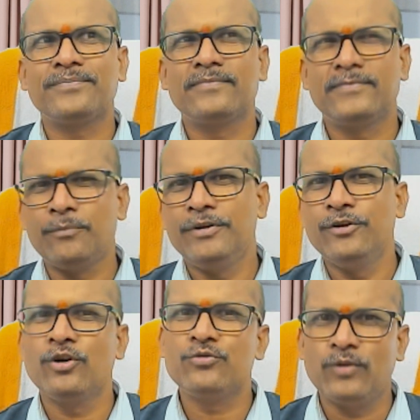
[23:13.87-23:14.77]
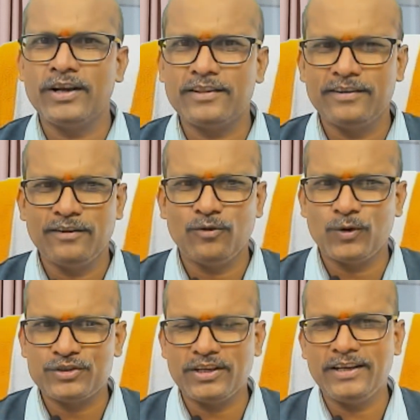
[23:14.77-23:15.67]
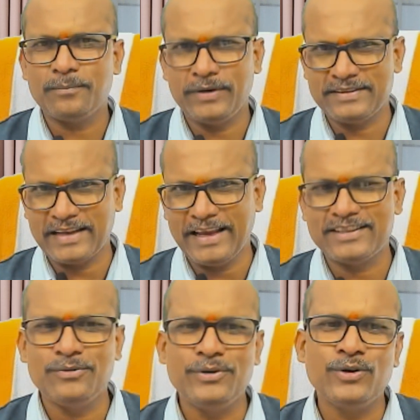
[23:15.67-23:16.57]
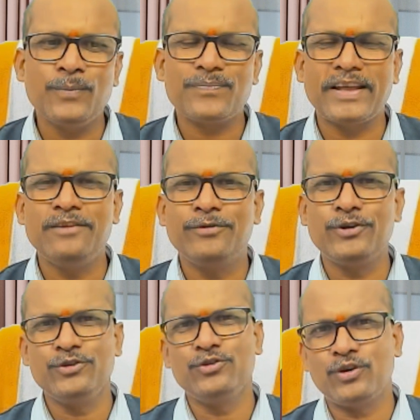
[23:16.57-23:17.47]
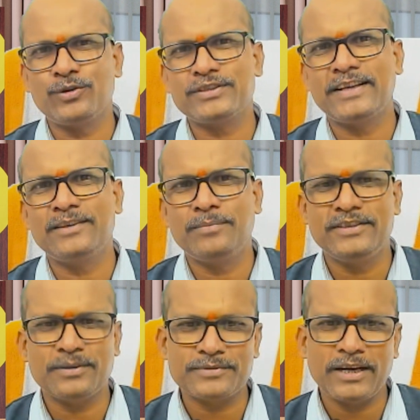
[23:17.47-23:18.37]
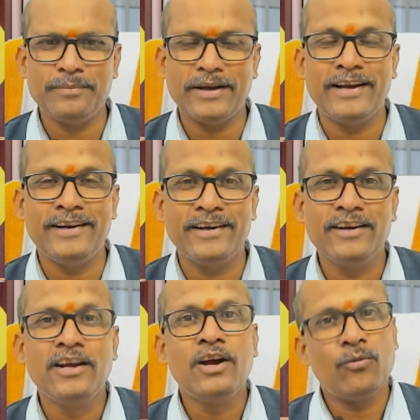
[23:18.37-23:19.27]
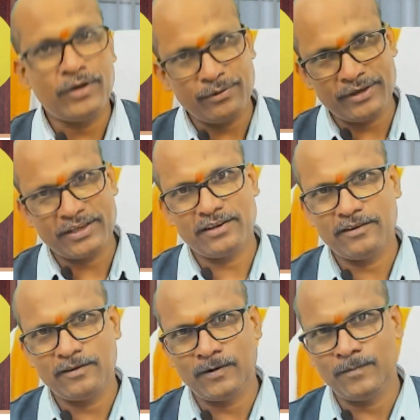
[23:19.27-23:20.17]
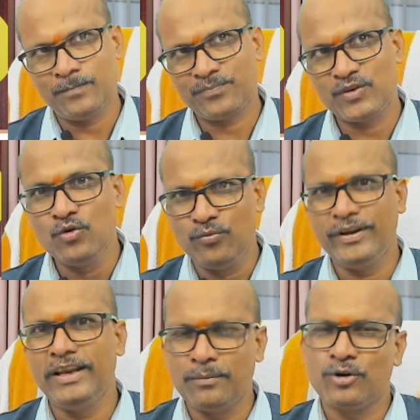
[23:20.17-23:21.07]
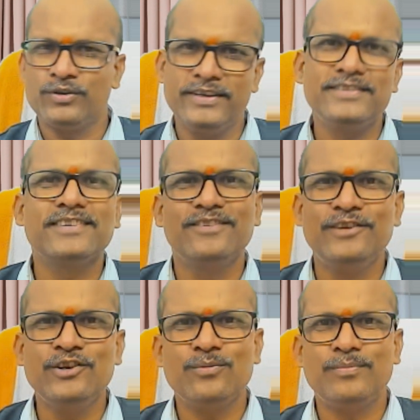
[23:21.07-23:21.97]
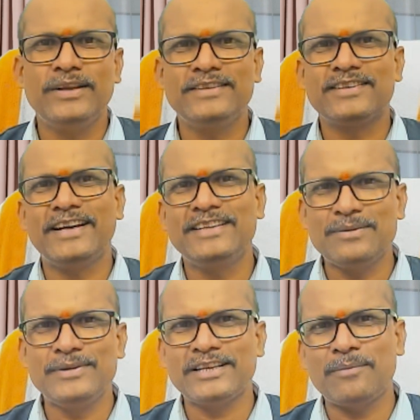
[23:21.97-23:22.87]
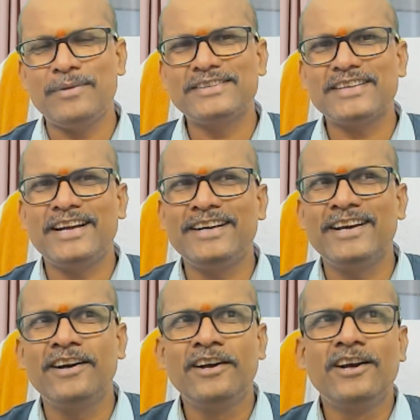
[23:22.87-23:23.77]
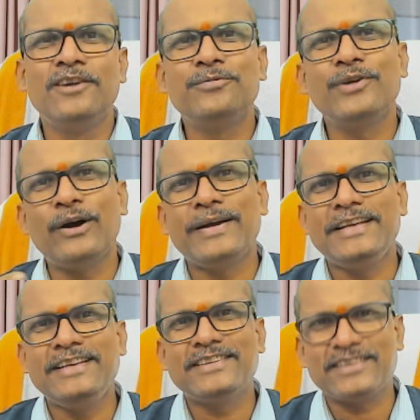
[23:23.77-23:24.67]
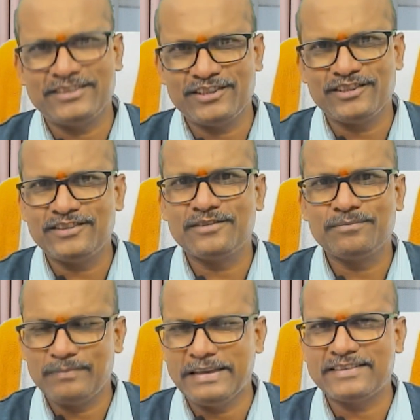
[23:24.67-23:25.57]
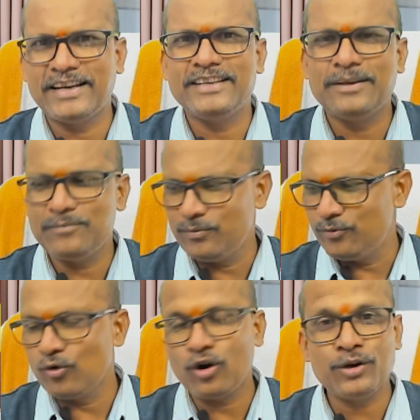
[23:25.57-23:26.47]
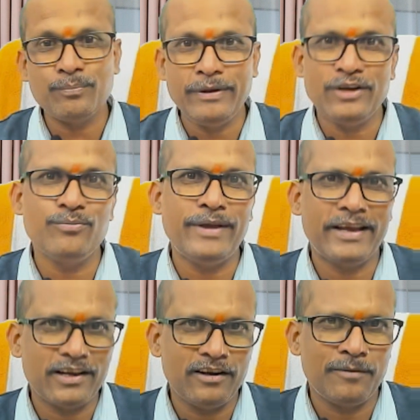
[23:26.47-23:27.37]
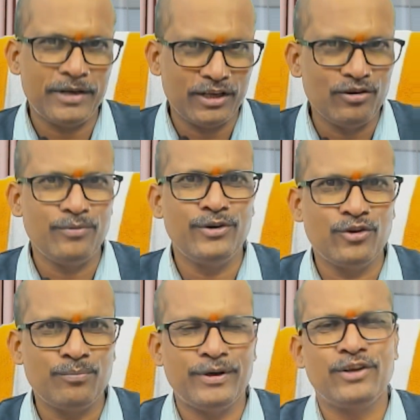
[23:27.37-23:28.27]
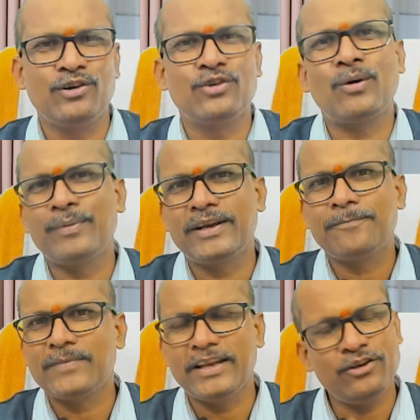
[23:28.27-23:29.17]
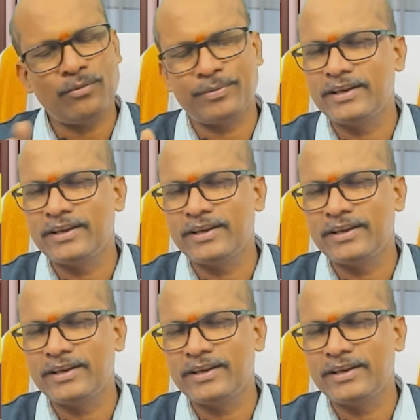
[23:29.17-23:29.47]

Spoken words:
the video was worth watching, please like the video. And if you're new to our channel, please subscribe. And whatever you feel about this video, please write them in comments. And if you have any suggestions, please write them. If you want me to make a particular video on particular topic, any topic,